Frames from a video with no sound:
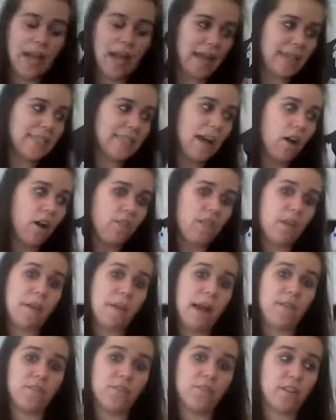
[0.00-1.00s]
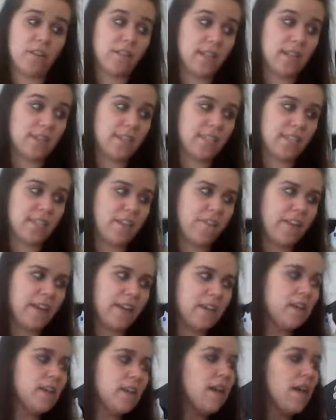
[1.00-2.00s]
I tell them after they're done
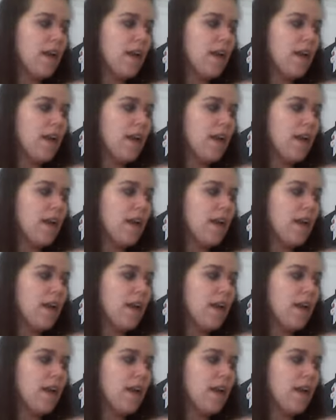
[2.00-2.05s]
sniffing,